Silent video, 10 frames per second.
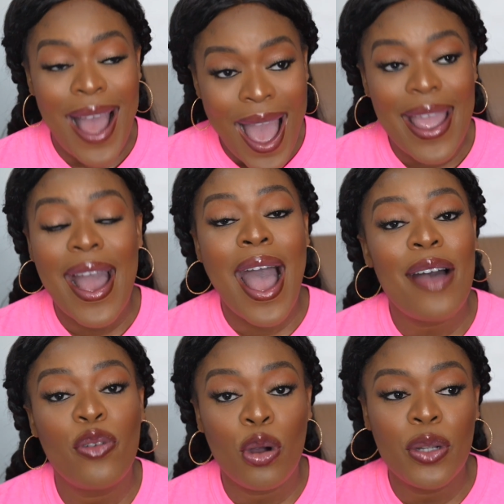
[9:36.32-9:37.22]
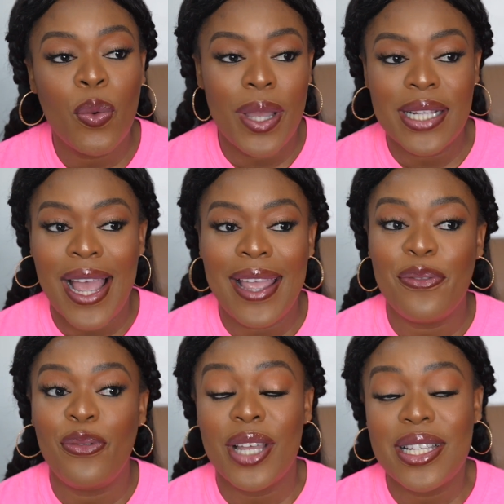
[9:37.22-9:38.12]
I have other ways I
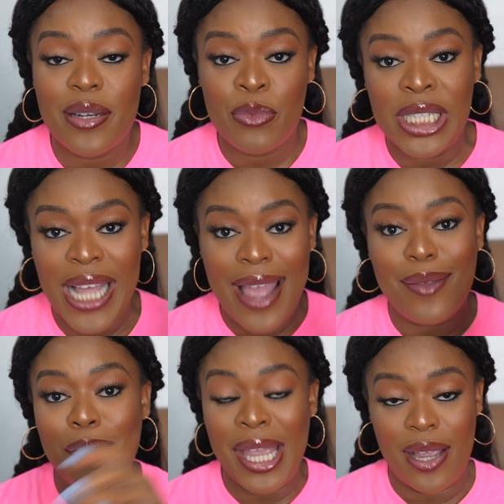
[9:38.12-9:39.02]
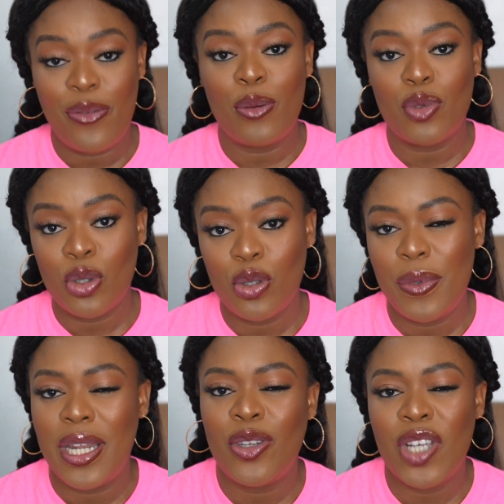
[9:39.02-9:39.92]
invest the money I make from social
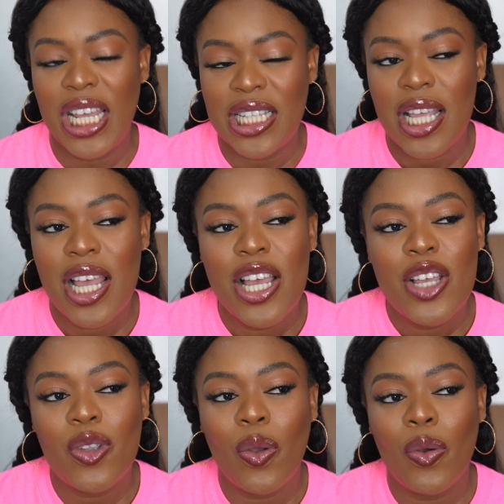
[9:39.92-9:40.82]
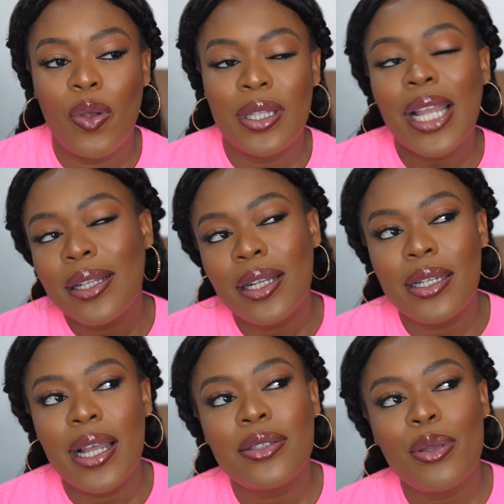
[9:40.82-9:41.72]
media, do you get? So technically,
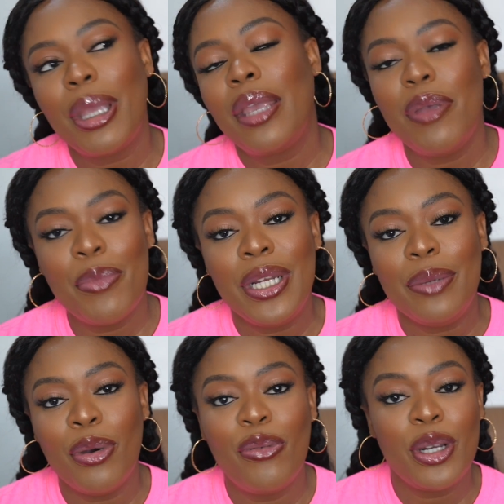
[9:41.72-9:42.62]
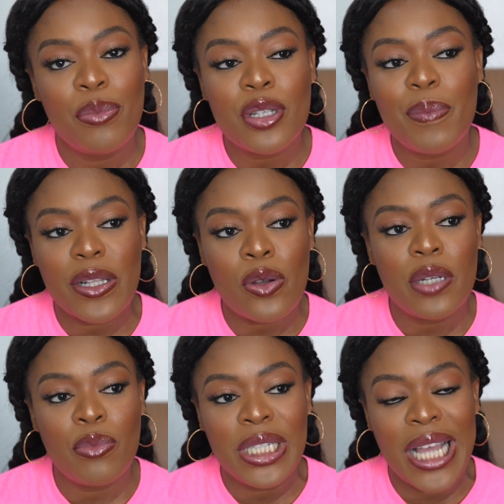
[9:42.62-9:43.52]
they are still making me money, but for the most part, all
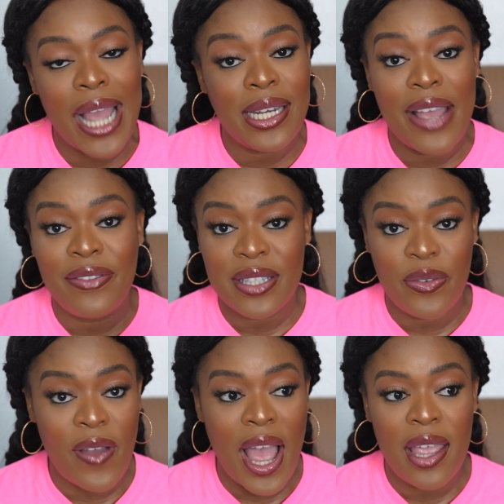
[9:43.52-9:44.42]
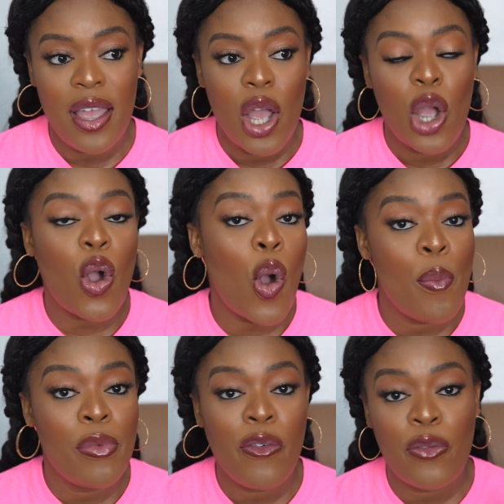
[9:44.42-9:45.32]
the money I diversify
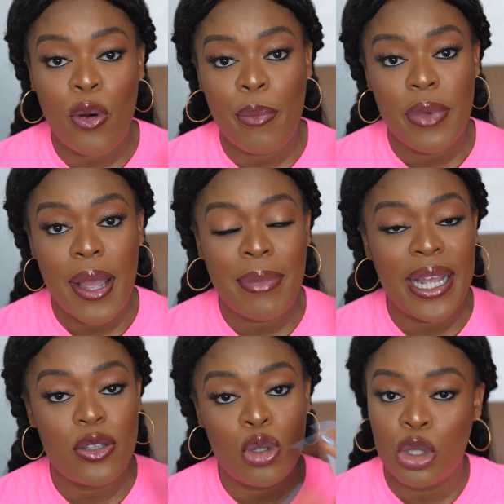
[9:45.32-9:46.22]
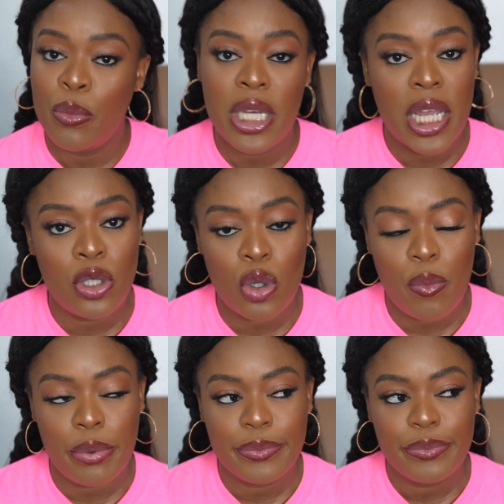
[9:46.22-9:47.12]
come from my social media
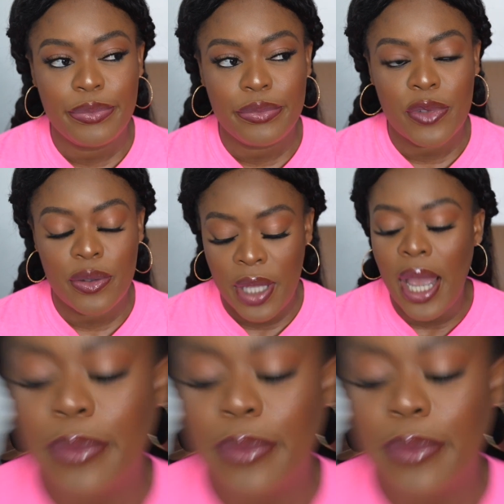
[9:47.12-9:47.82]
job. Yeah.